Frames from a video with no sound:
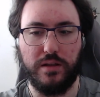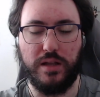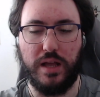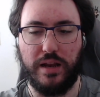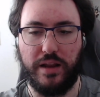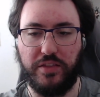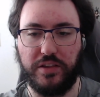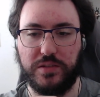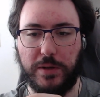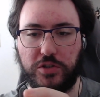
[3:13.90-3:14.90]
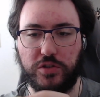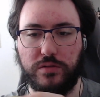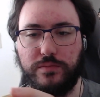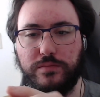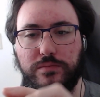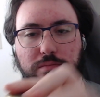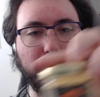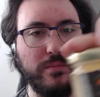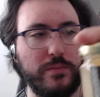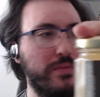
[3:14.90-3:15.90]
Nothing special.
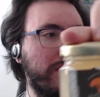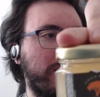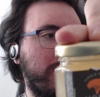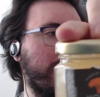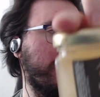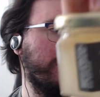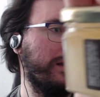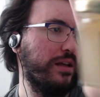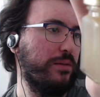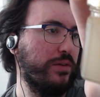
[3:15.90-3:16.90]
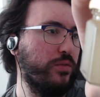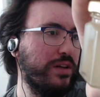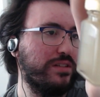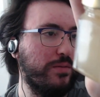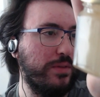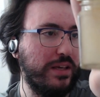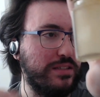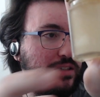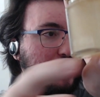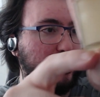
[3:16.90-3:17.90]
But when something
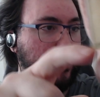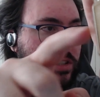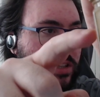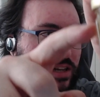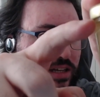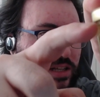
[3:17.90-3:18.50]
is this crystallized, I